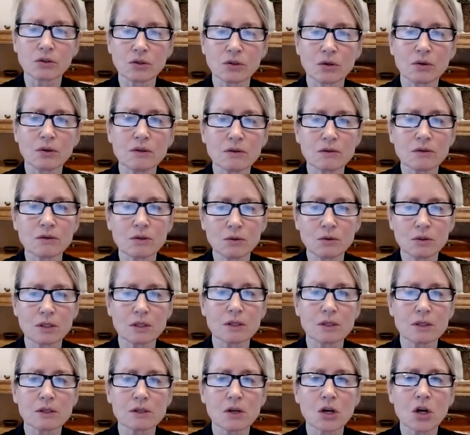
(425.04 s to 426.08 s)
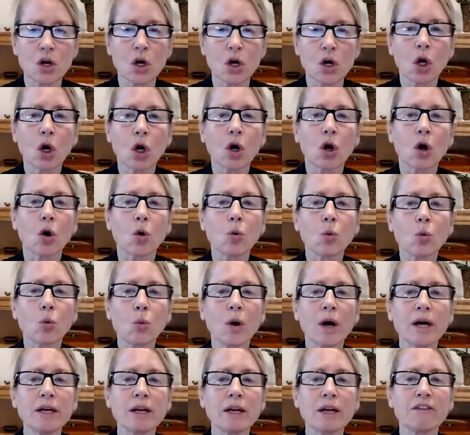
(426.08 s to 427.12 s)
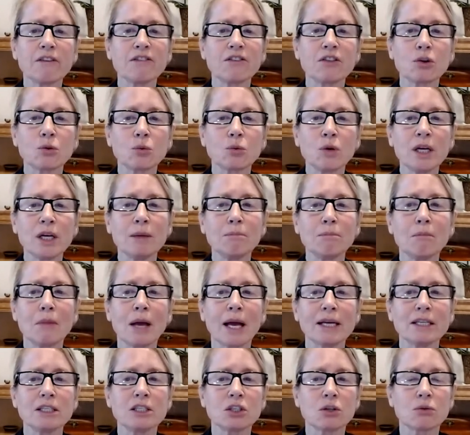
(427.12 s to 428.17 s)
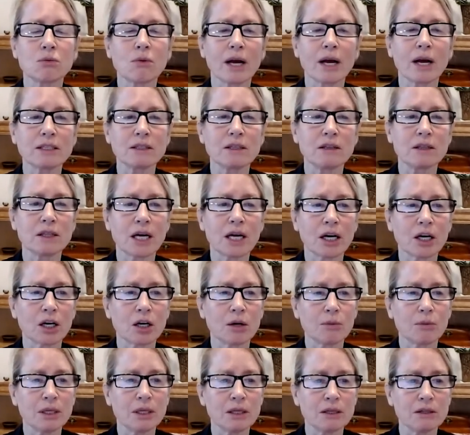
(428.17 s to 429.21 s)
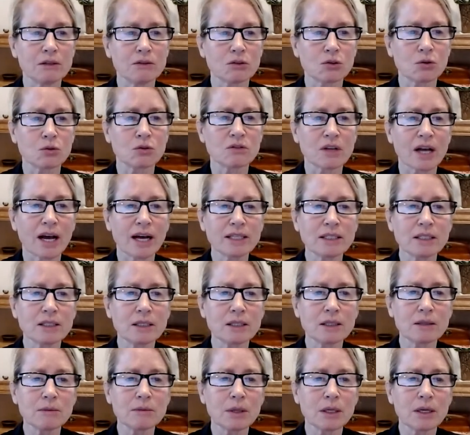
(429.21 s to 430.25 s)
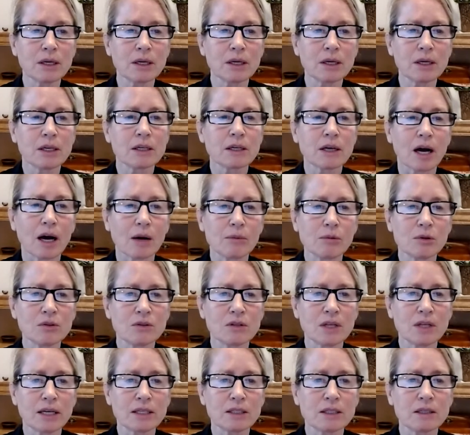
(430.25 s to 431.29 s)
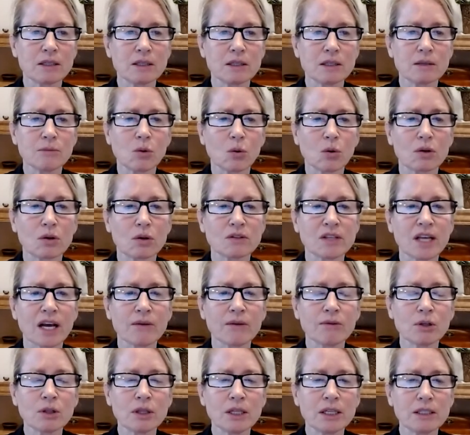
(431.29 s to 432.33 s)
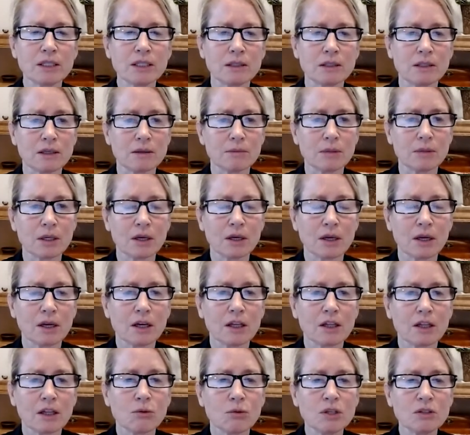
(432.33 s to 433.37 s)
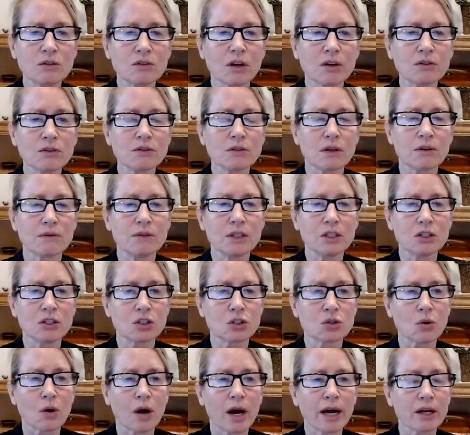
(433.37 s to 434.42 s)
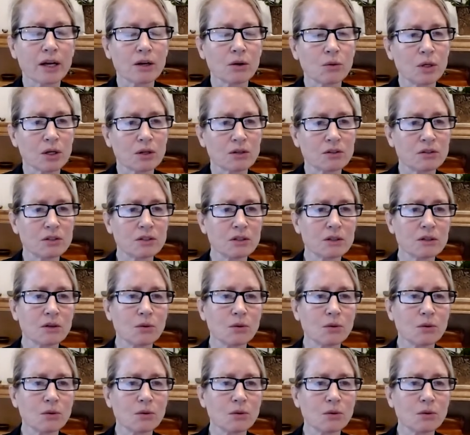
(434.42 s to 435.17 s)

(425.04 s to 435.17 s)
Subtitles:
known as Sutent, or one of 3 MET-directed therapies, crizotinib, cabozantinib, or savolitinib. The results of these trials we are still